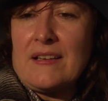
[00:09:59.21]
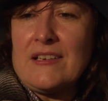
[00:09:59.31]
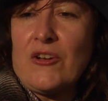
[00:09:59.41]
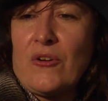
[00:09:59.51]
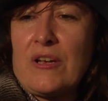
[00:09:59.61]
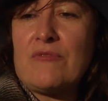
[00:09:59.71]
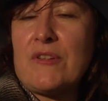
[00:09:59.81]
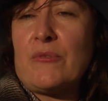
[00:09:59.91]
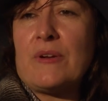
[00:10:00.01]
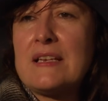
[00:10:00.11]
you know, if
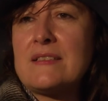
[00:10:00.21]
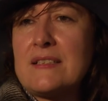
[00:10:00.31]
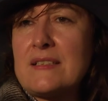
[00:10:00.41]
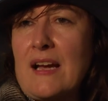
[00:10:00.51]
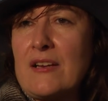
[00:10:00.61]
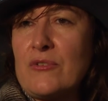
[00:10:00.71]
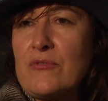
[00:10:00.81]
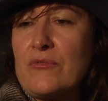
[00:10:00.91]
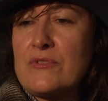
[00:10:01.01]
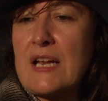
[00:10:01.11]
there is this kind of
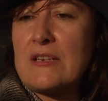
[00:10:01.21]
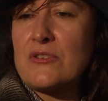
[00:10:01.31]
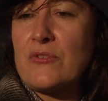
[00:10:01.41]
sense